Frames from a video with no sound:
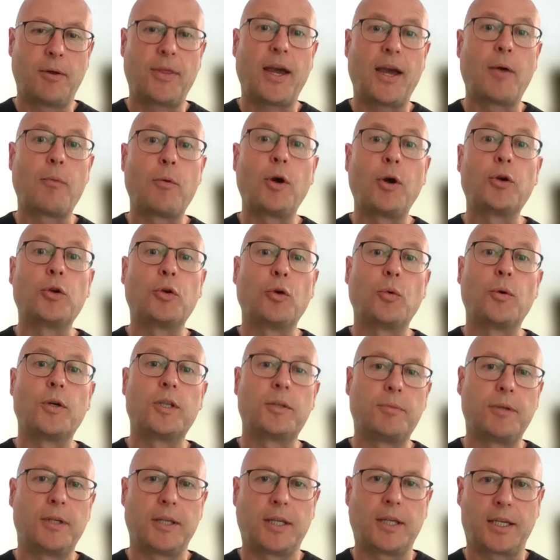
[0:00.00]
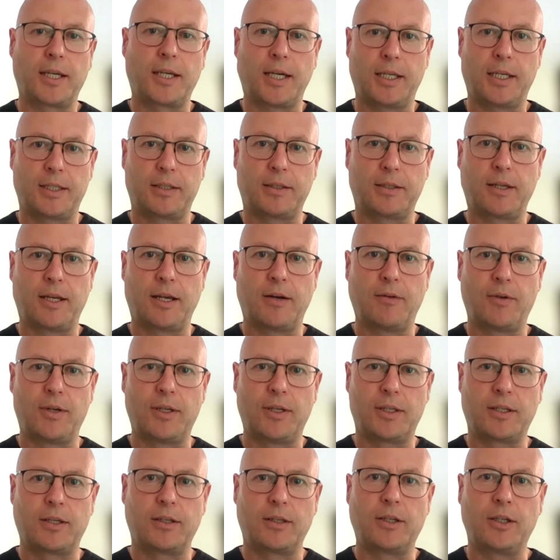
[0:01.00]
that won't always be the case. There
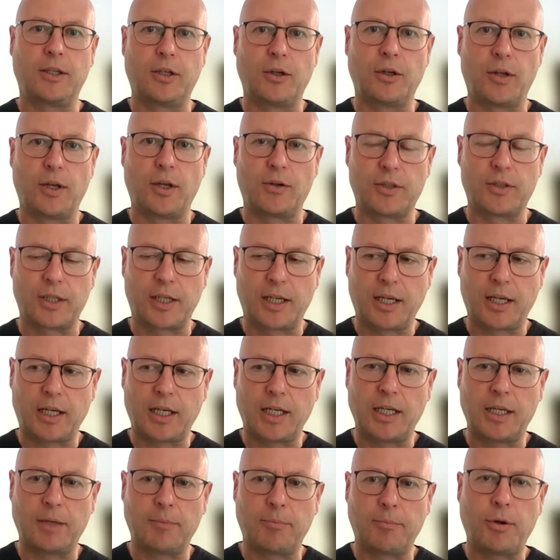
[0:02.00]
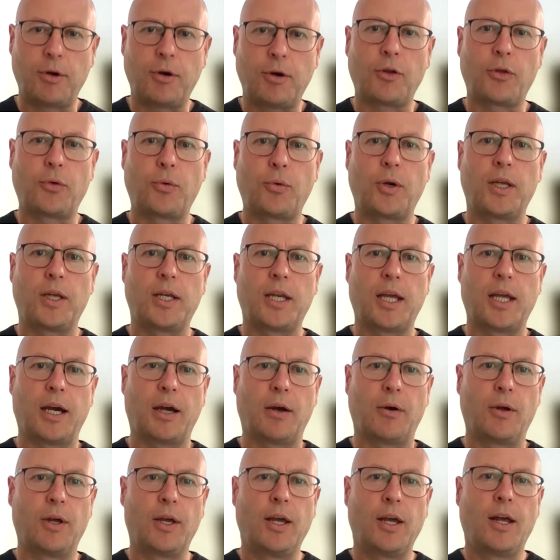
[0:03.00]
is a clear pathway now